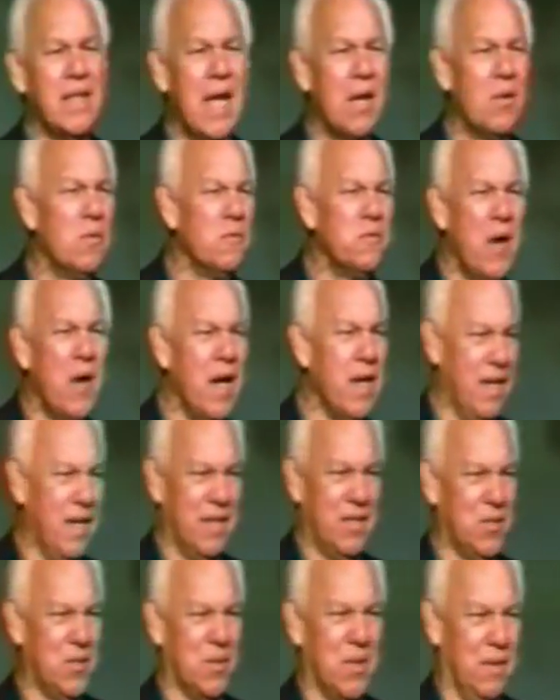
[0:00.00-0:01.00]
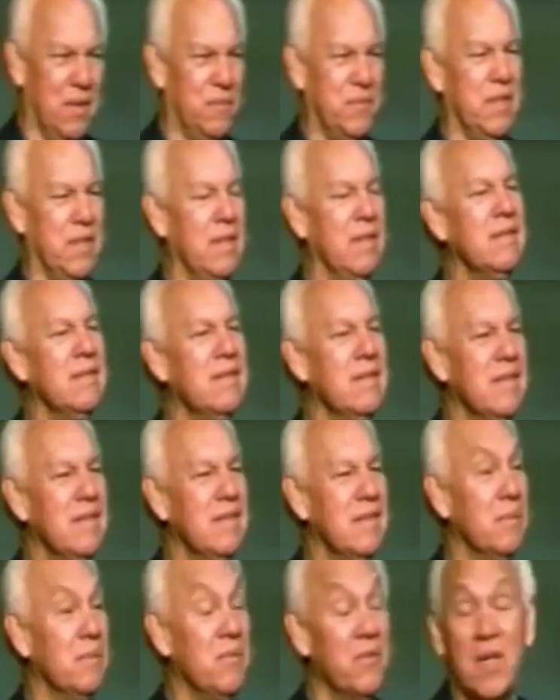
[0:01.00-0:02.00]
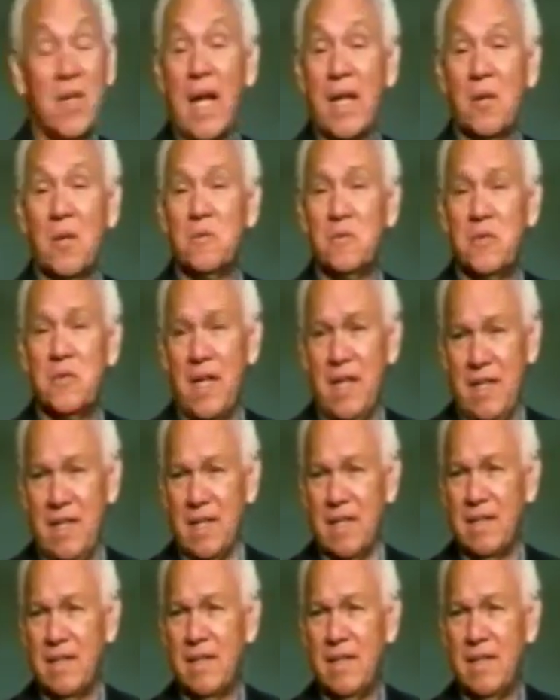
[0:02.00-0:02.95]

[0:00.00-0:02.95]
I don't find it too often. Sometimes I don't find it.